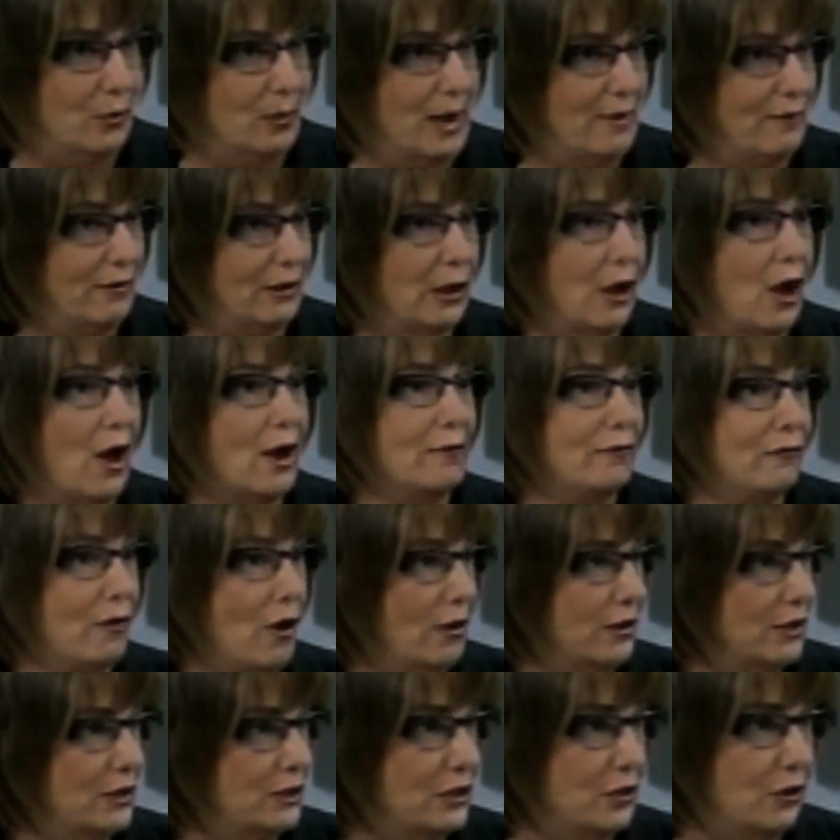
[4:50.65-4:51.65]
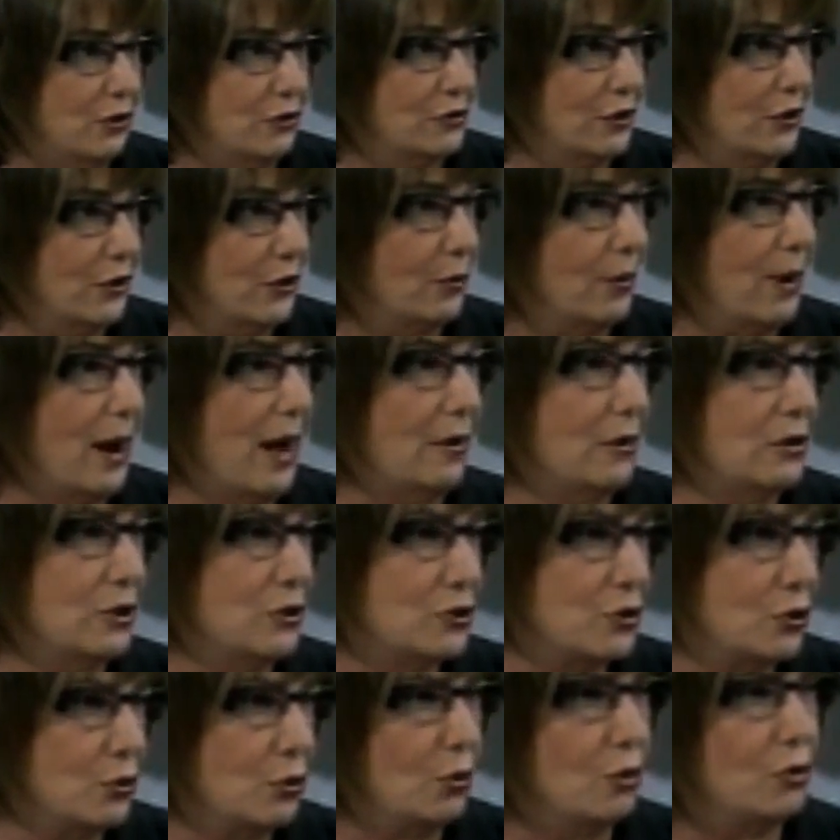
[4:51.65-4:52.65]
We have a lot of volunteers on the ground in
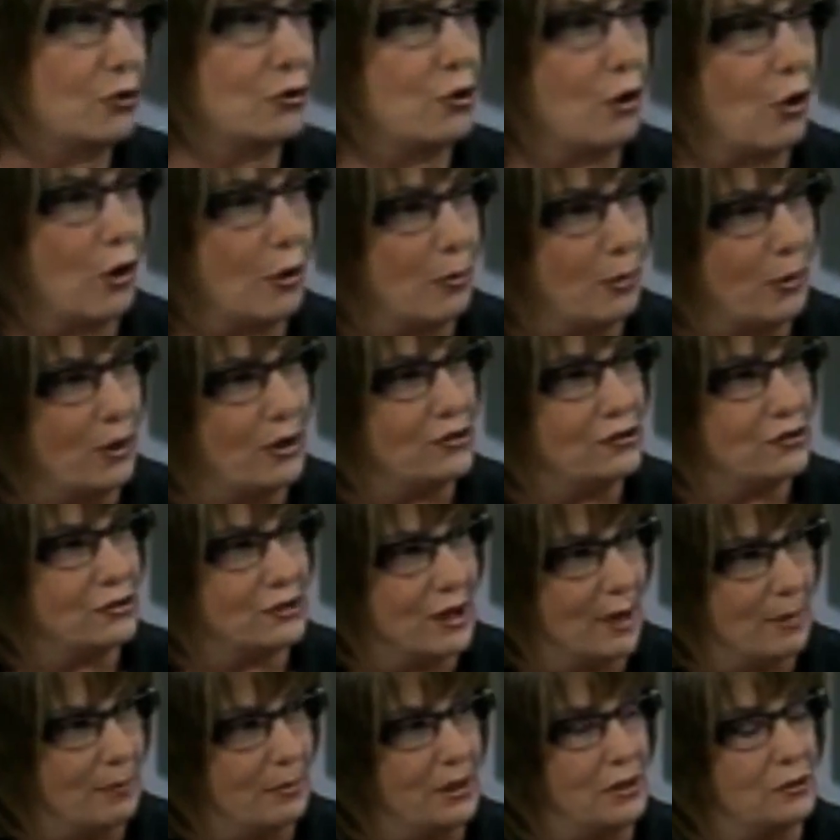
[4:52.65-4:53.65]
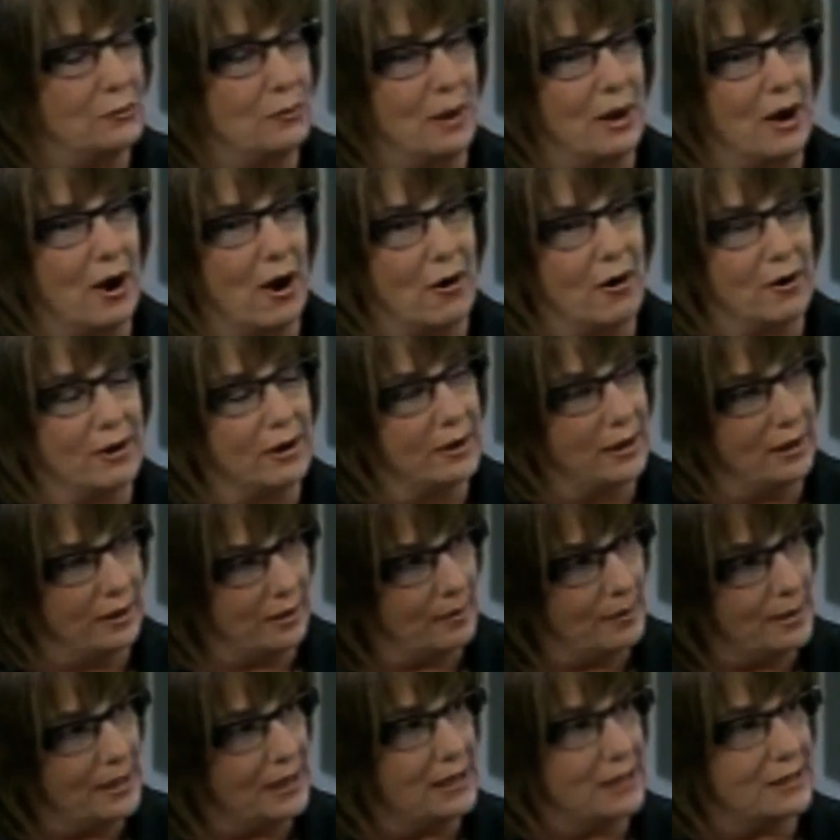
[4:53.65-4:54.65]
schools, corporations, companies, but our
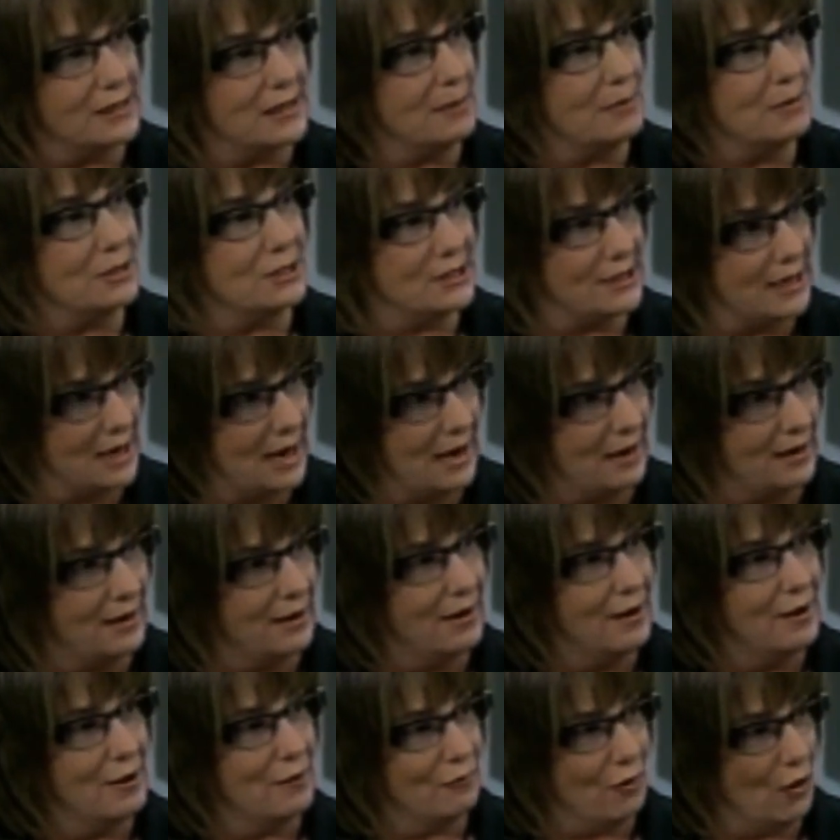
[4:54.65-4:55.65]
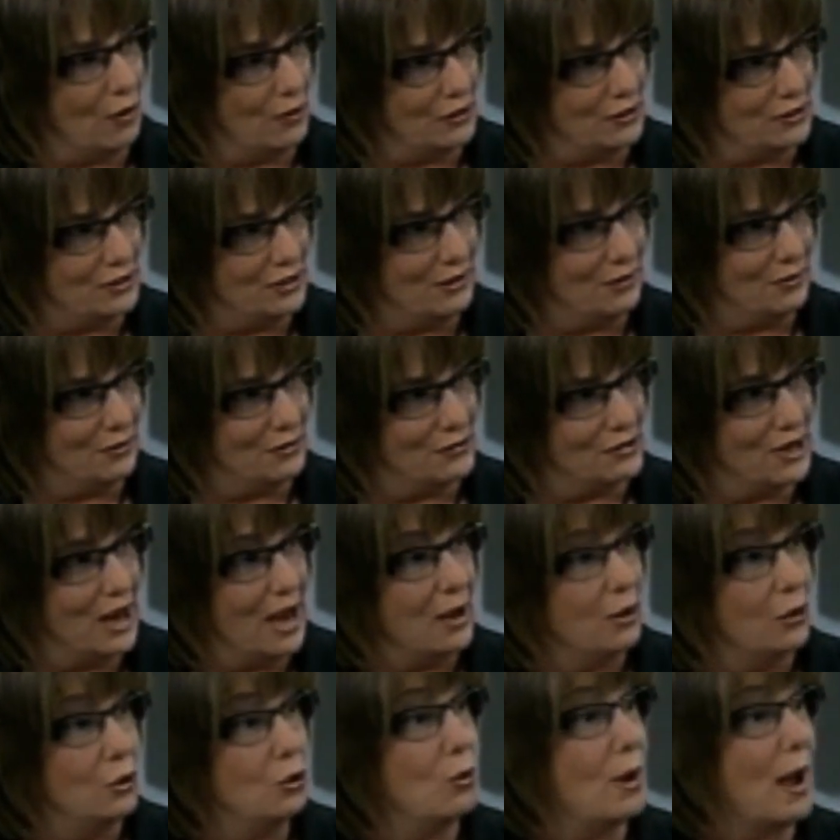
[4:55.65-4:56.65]
immediate team is 10 volunteers
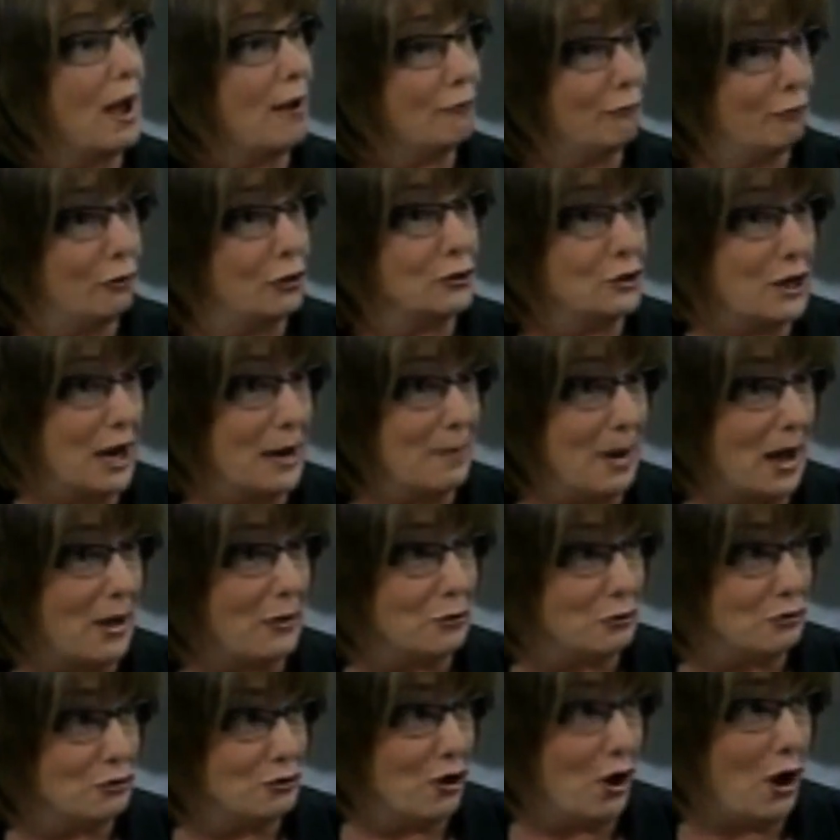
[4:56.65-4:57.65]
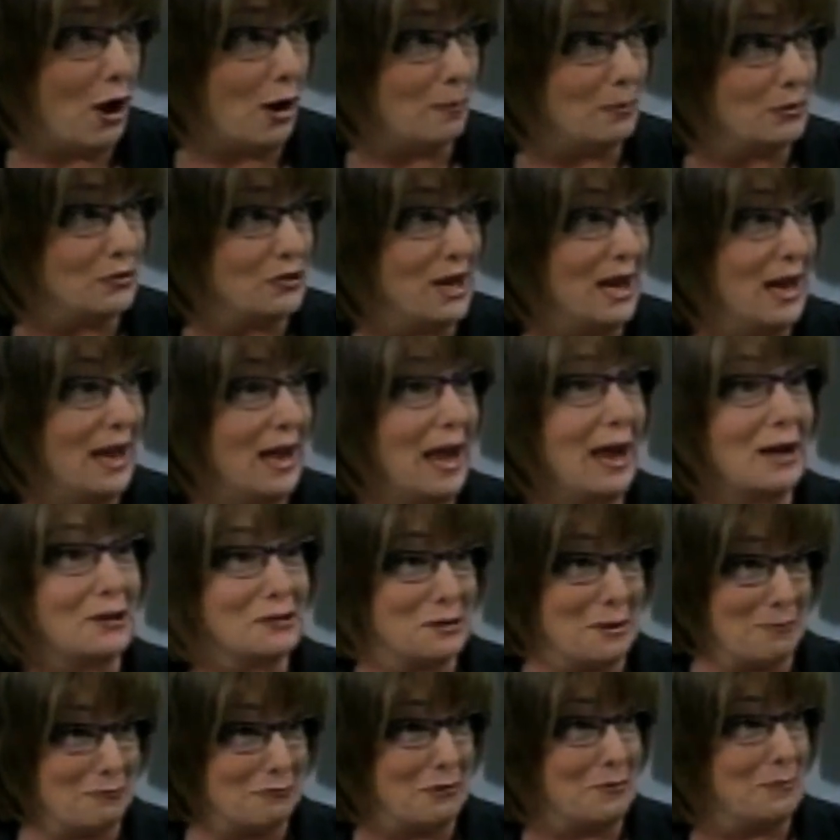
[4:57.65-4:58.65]
who have full-time other jobs,
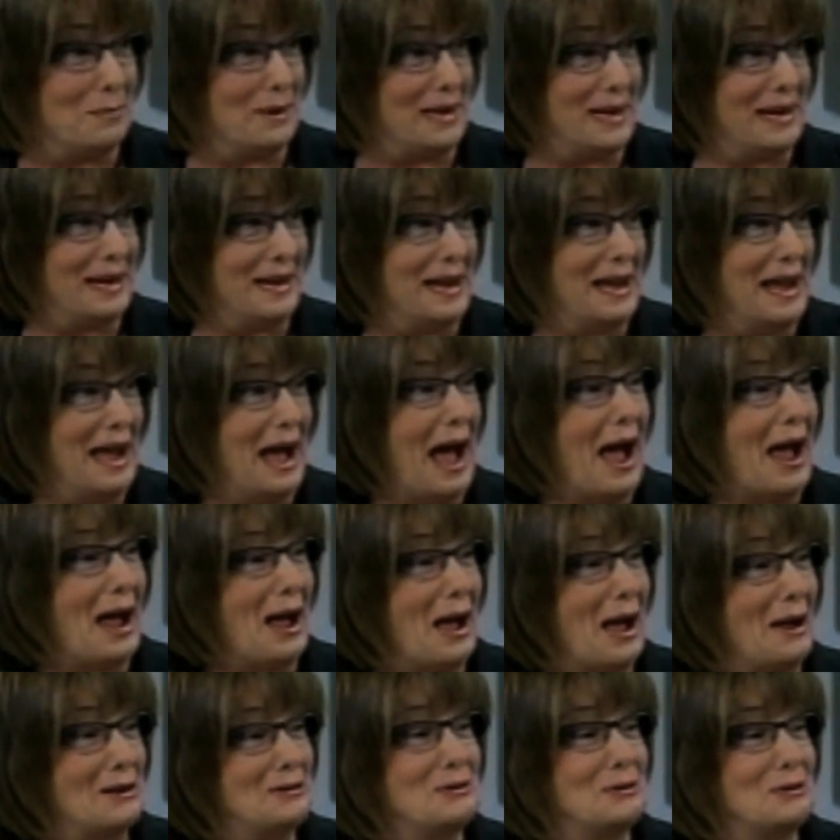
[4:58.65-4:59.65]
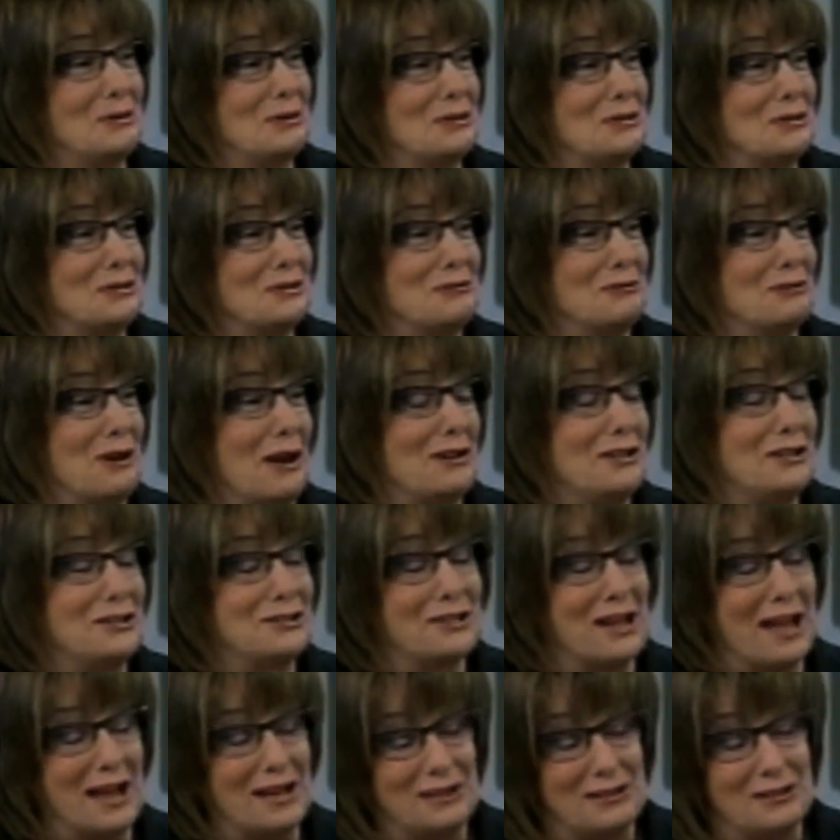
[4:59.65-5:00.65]
except for me. I do this, I
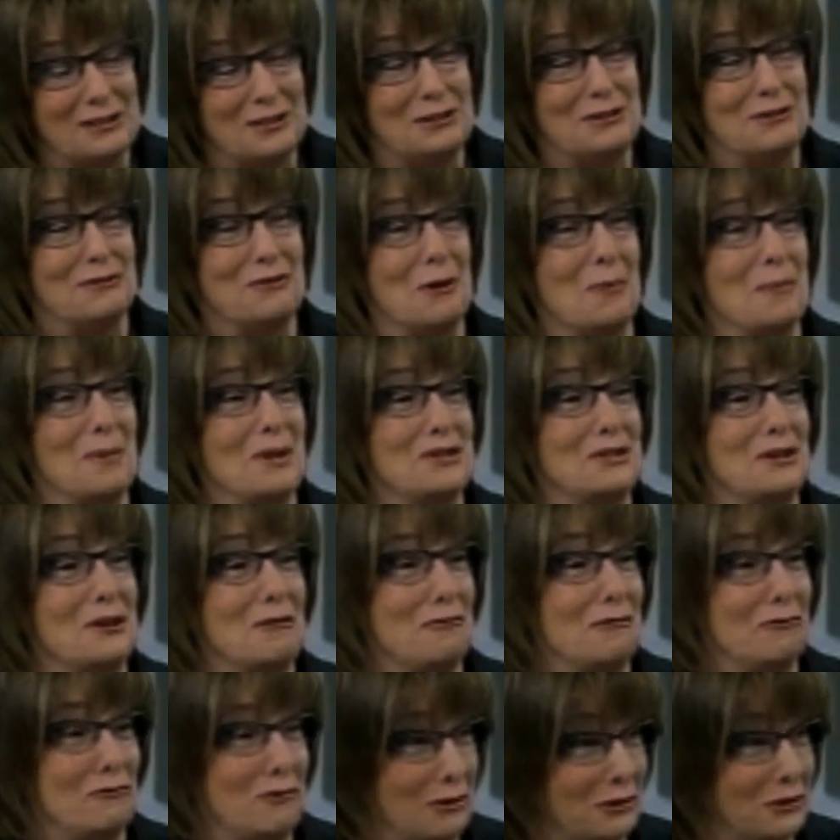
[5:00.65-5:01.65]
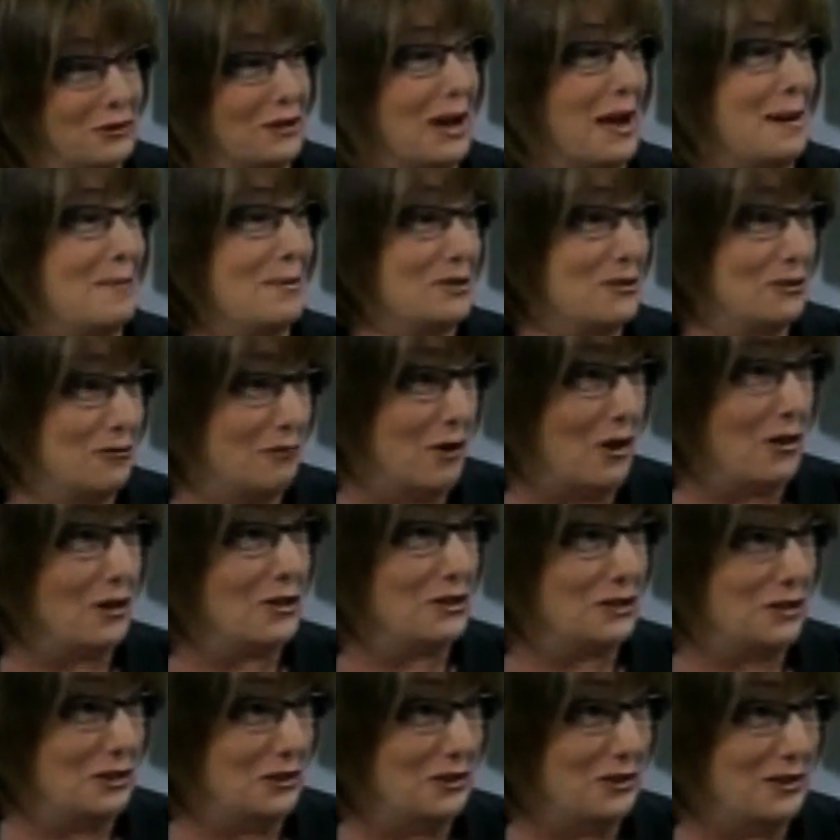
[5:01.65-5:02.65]
decided to devote myself full-time as a
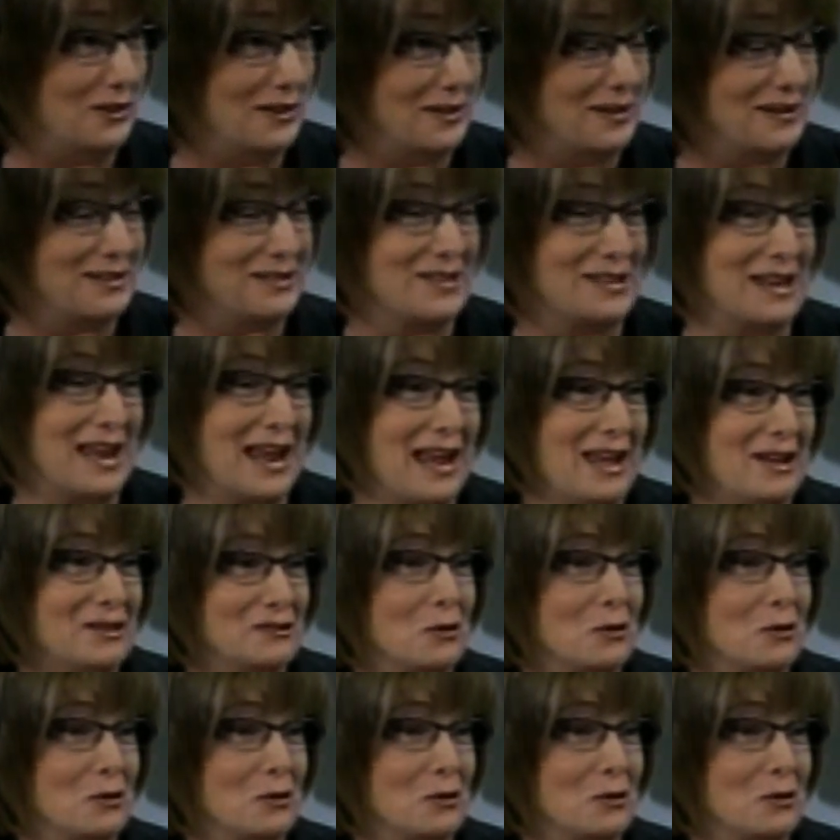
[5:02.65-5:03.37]
volunteer to this.